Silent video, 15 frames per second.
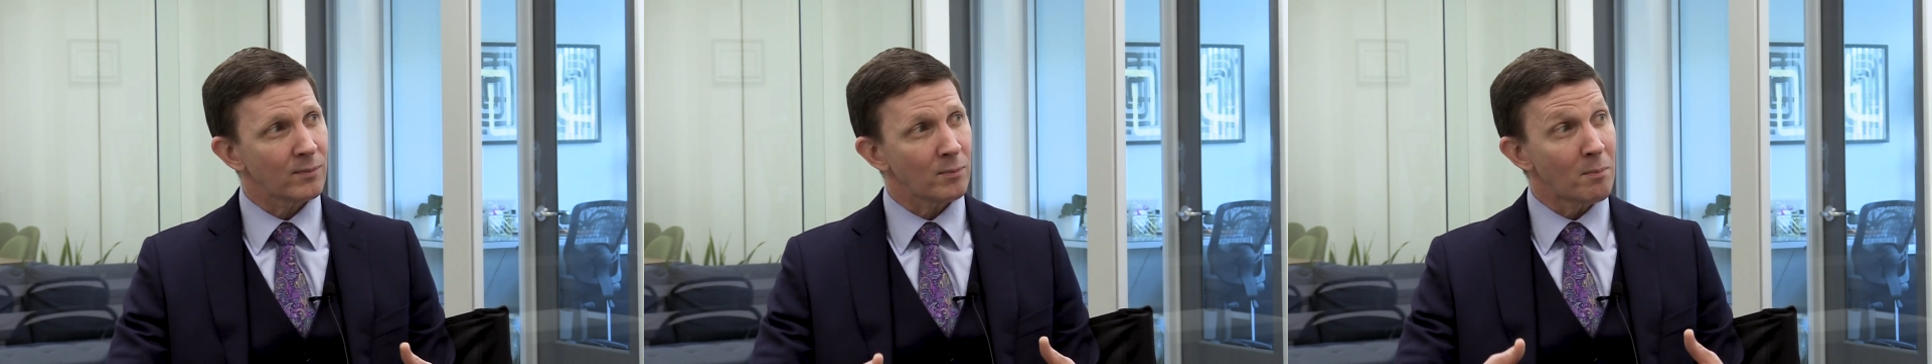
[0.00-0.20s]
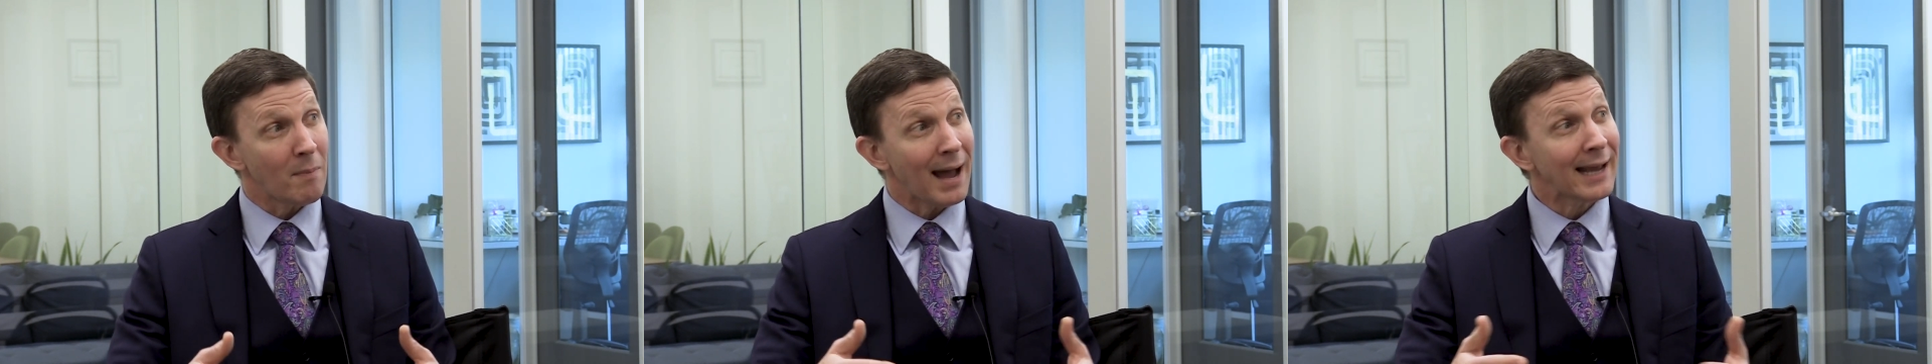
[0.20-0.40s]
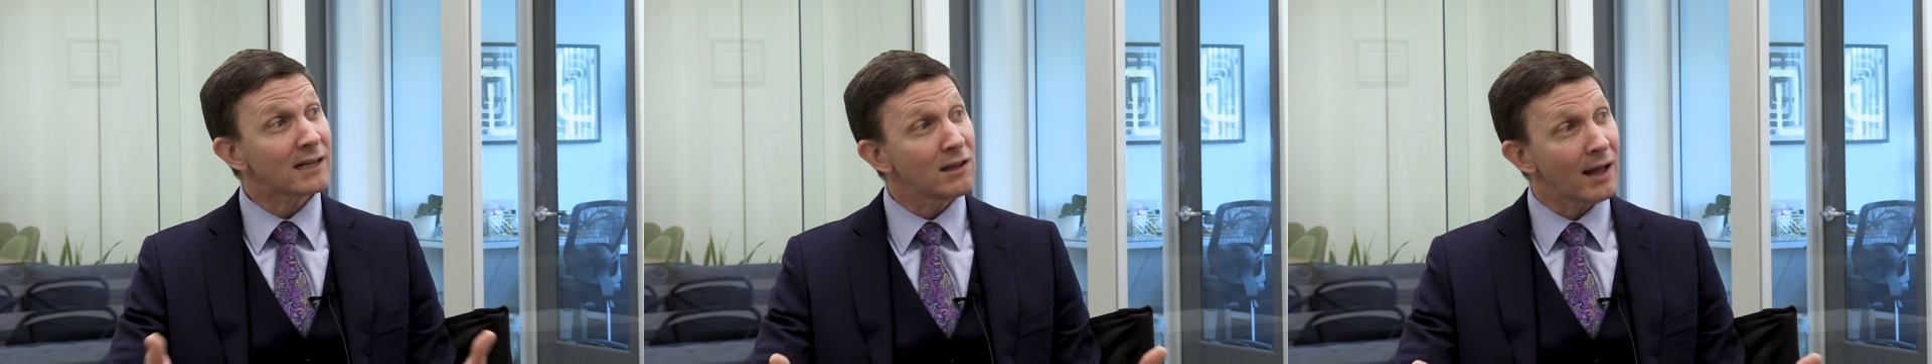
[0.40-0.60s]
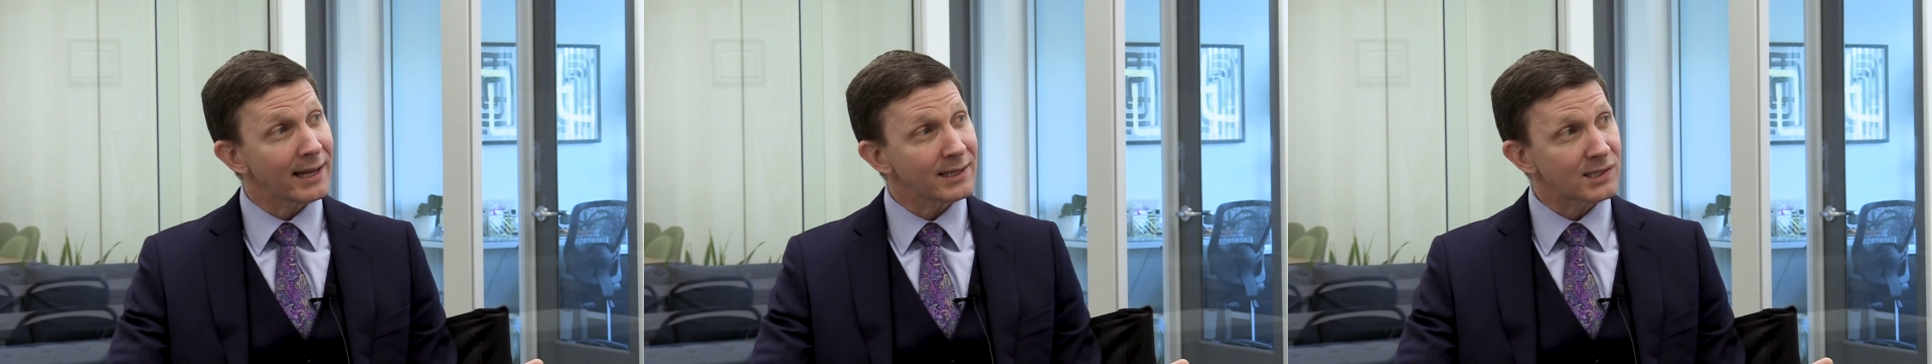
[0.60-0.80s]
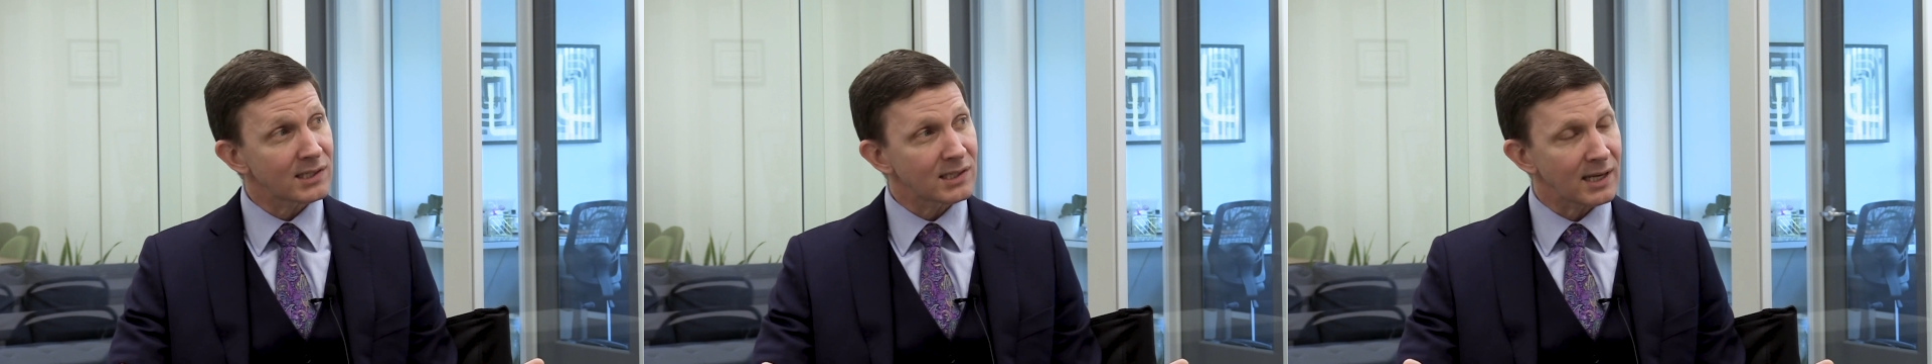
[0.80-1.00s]
my
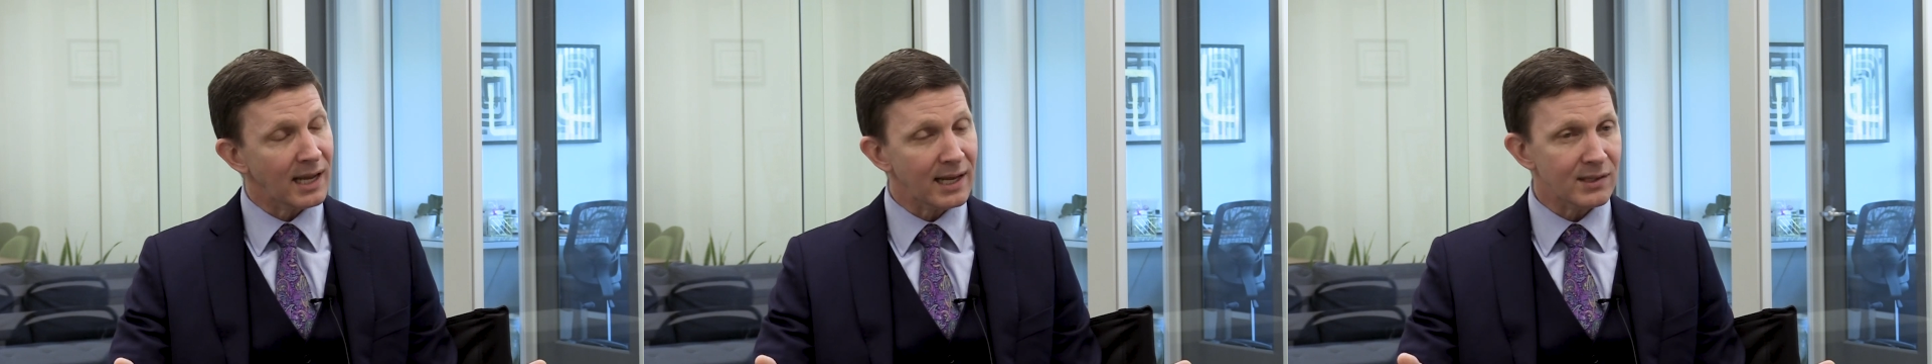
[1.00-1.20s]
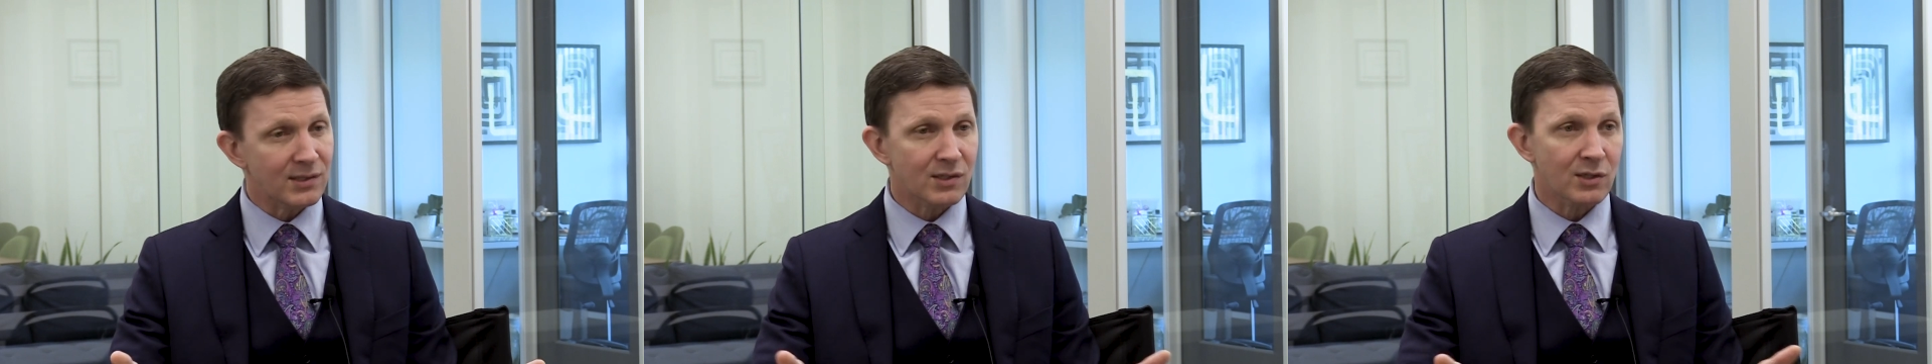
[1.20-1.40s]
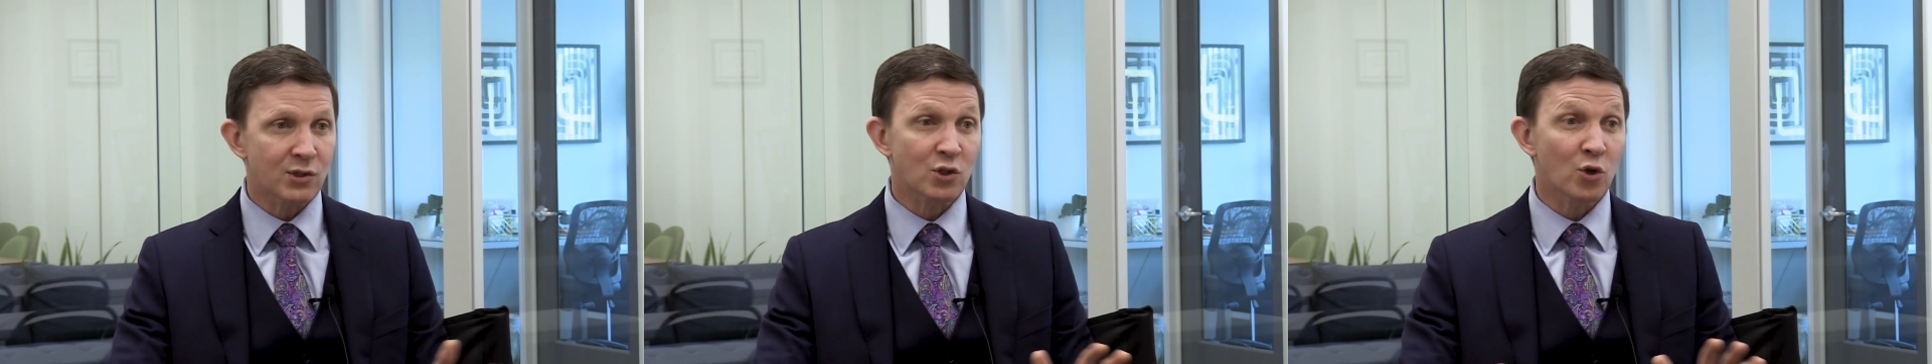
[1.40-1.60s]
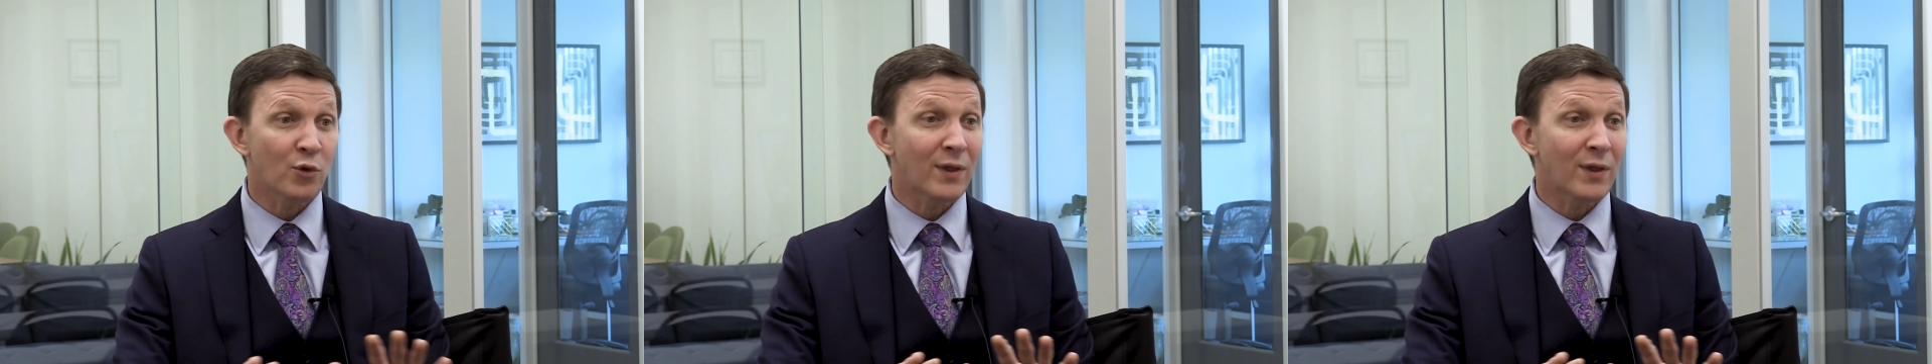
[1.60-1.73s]
clients' estates so